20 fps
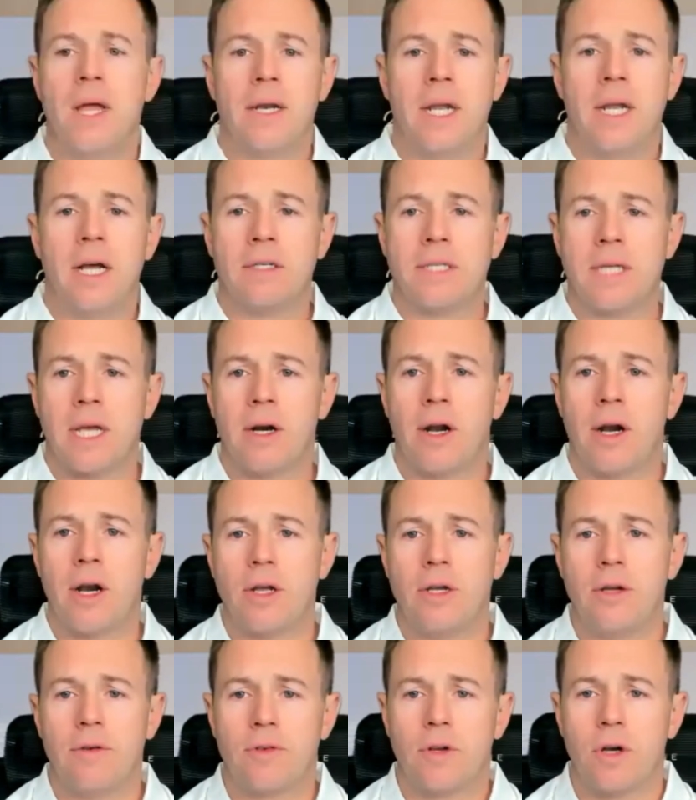Now, Zen, I know
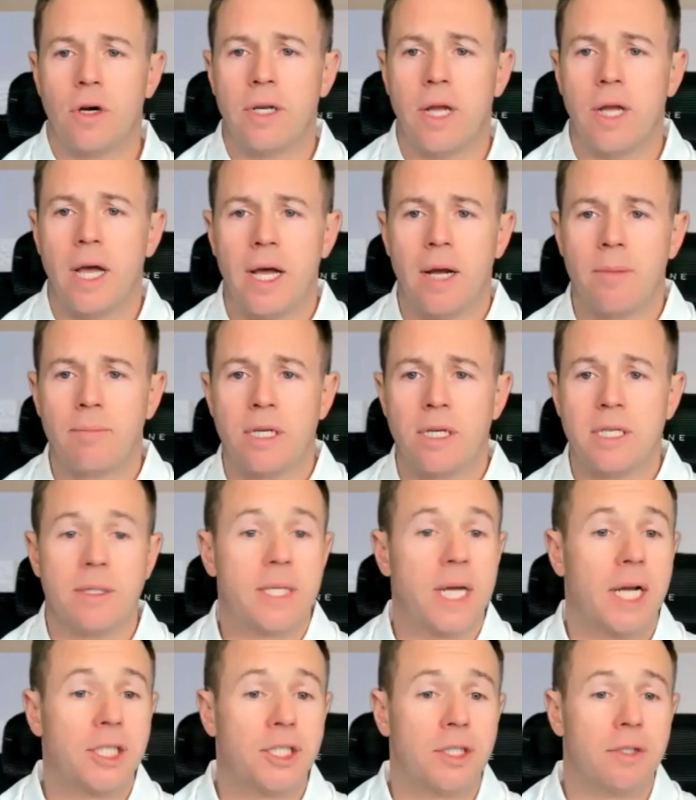you've got a
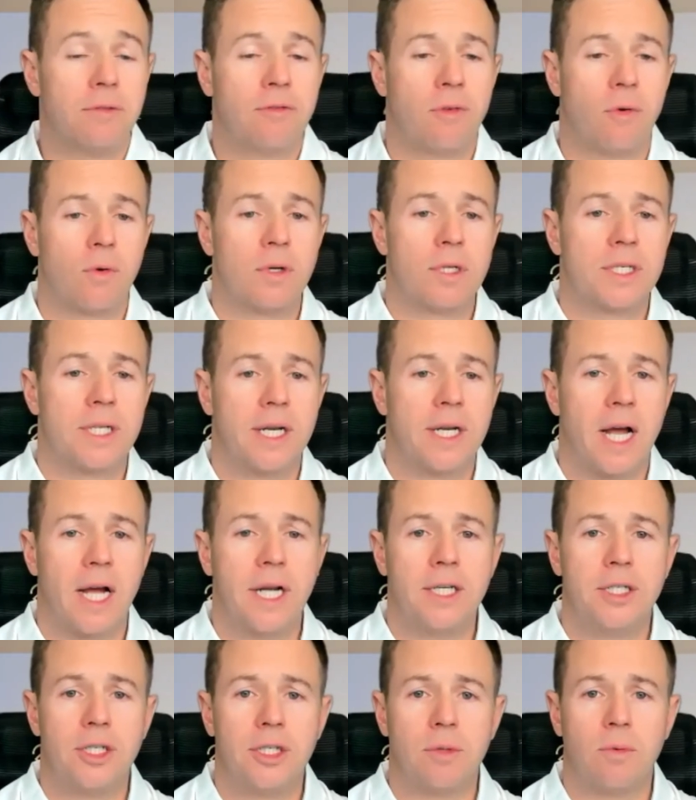presentation for us
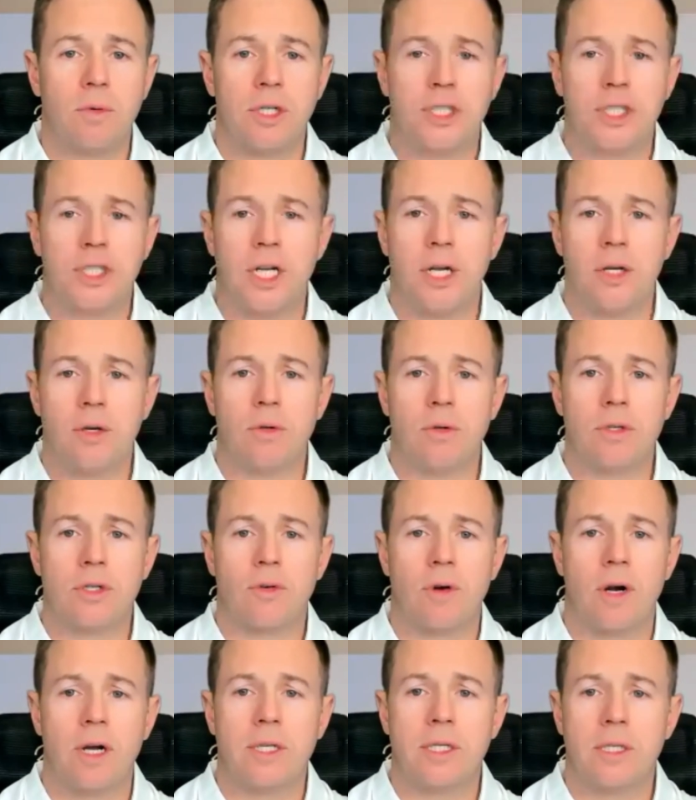today. Did you want to share your
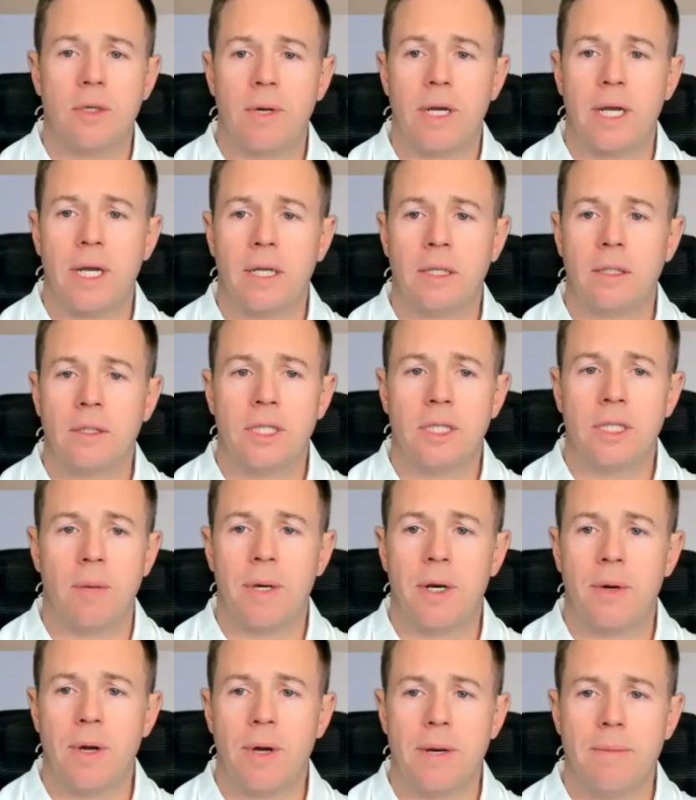screen so we can jump
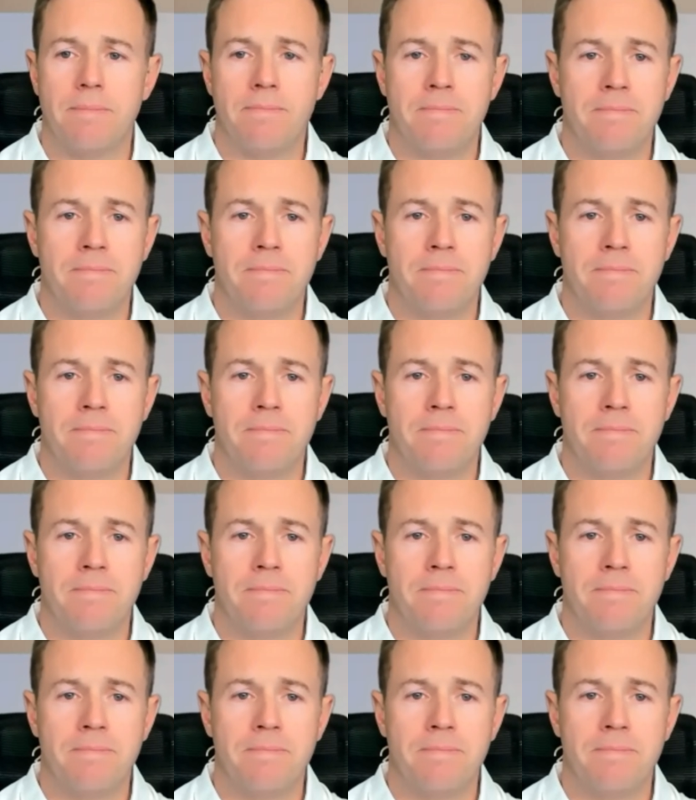into it?